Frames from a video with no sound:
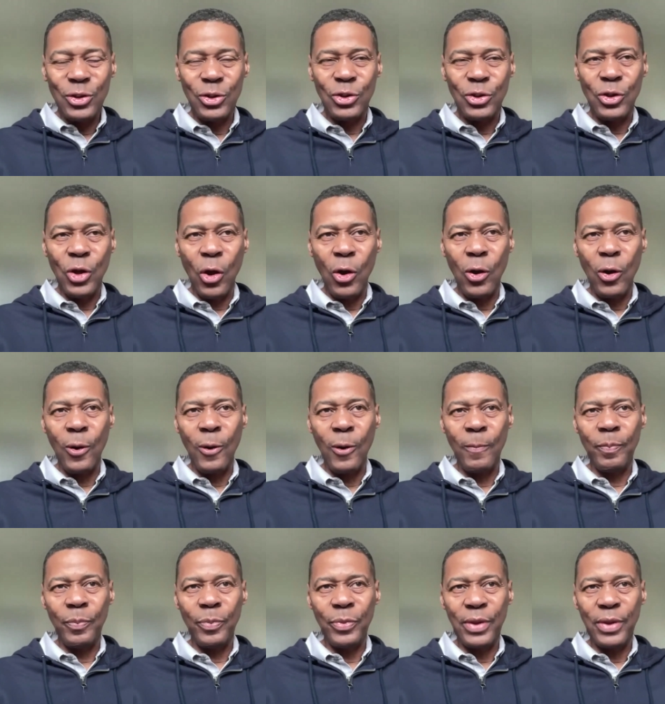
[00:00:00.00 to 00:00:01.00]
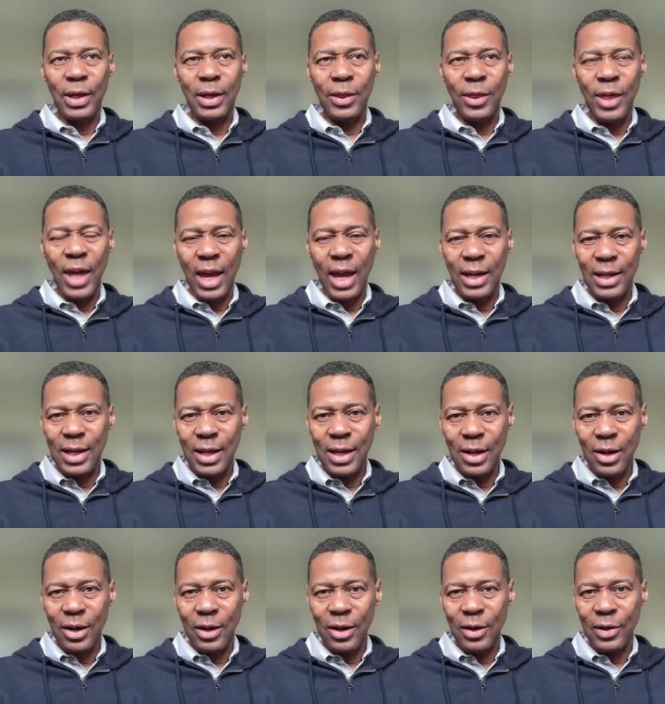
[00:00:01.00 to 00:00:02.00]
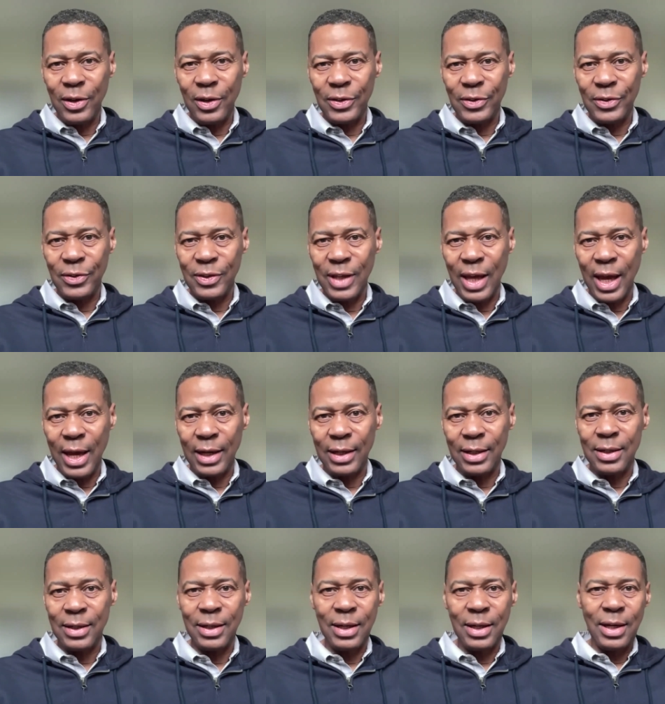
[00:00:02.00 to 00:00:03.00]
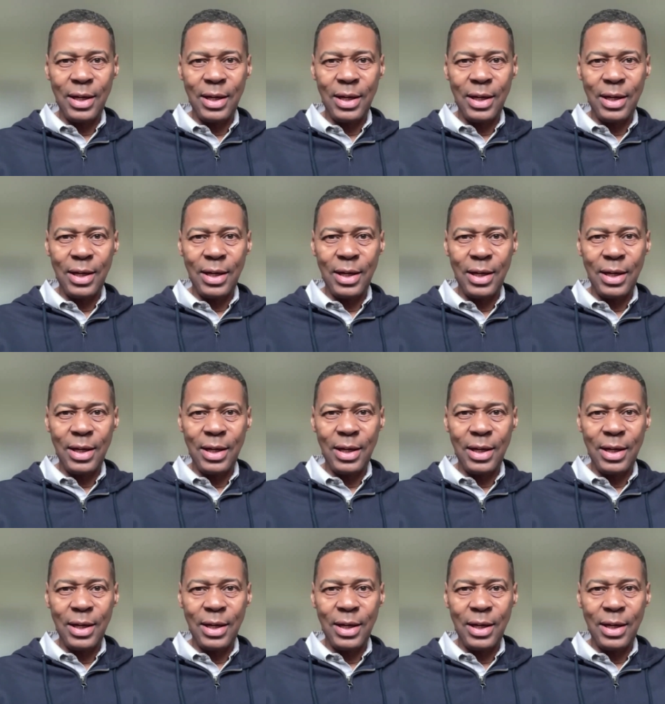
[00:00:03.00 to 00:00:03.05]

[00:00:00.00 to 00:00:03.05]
So the idea is that